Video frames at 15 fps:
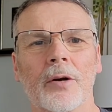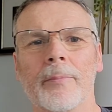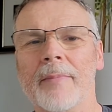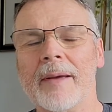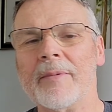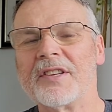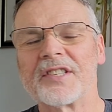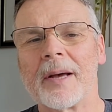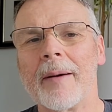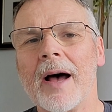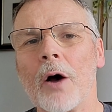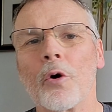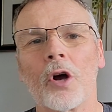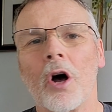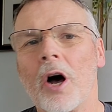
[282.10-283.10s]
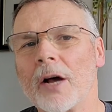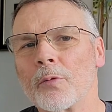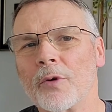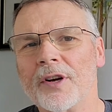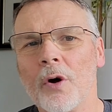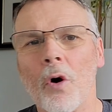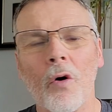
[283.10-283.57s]
maybe somehow God
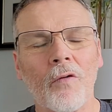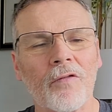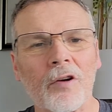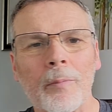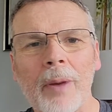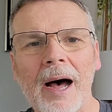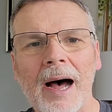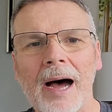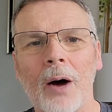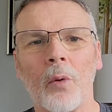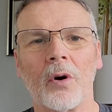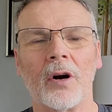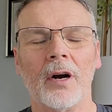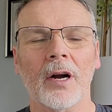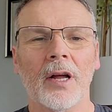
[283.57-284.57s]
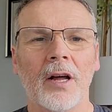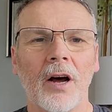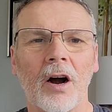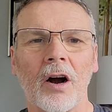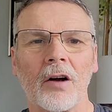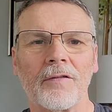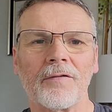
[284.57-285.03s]
would overpower
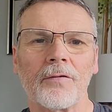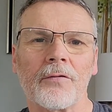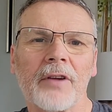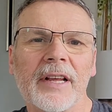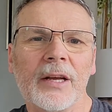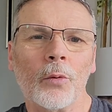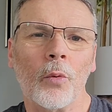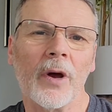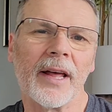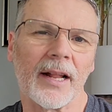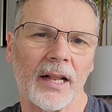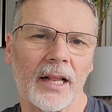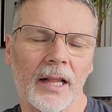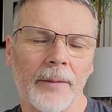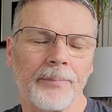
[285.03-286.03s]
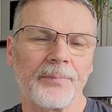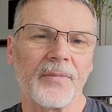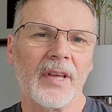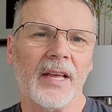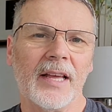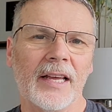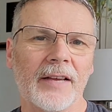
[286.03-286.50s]
our free will
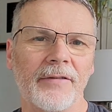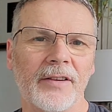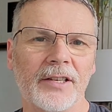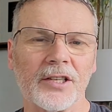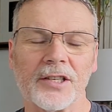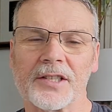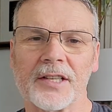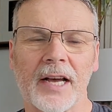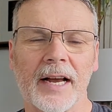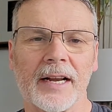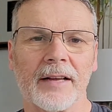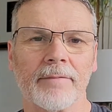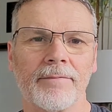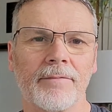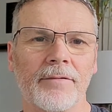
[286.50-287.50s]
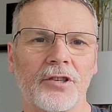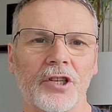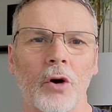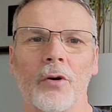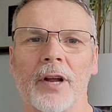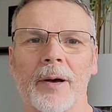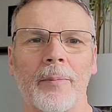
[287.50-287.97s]
if he just kind of
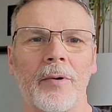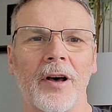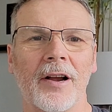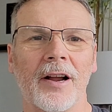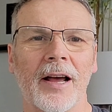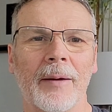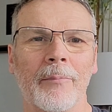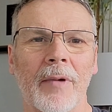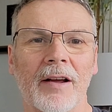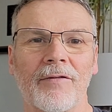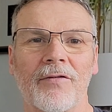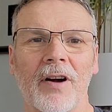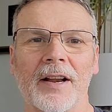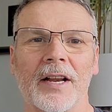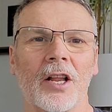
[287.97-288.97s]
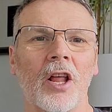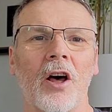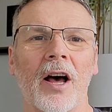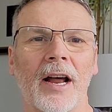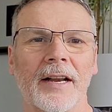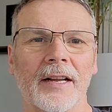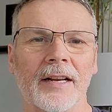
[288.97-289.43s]
showed up on my front
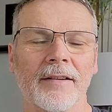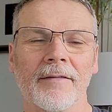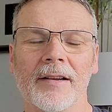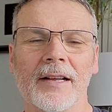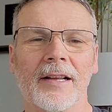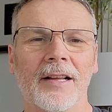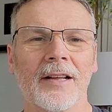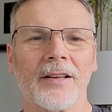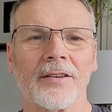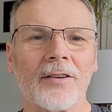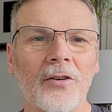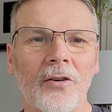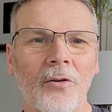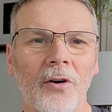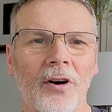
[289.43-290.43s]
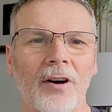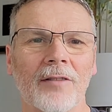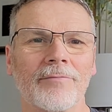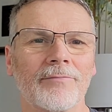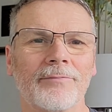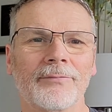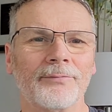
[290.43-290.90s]
lawn and
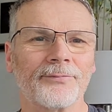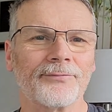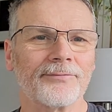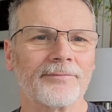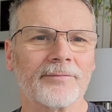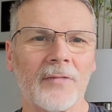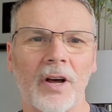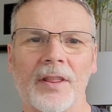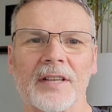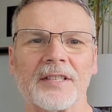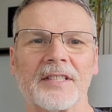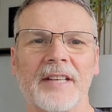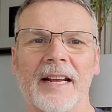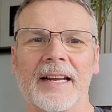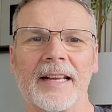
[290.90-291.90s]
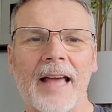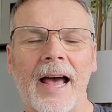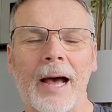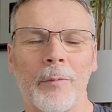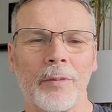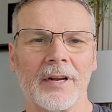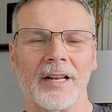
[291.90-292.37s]
or on the state
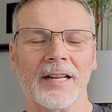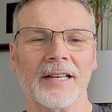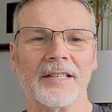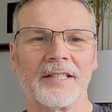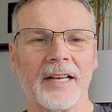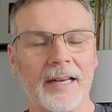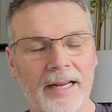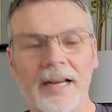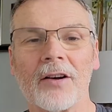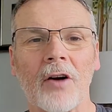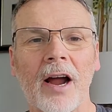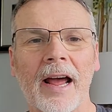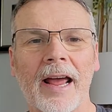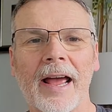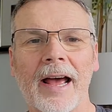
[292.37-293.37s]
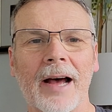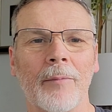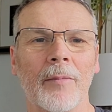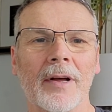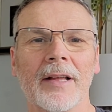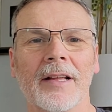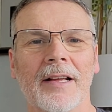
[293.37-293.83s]
capitol and said, "Here I
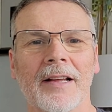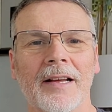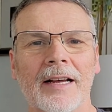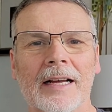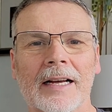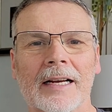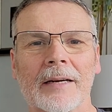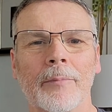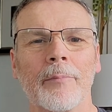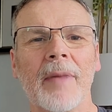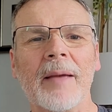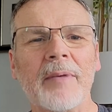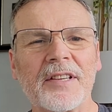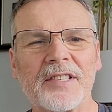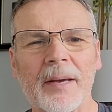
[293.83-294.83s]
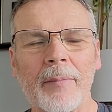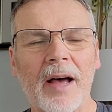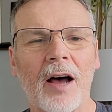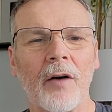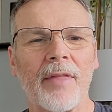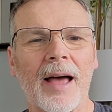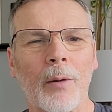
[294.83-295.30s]
am." Maybe
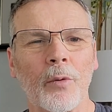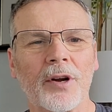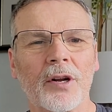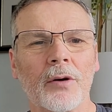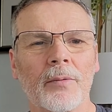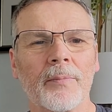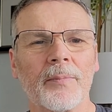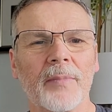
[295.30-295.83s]
somehow that would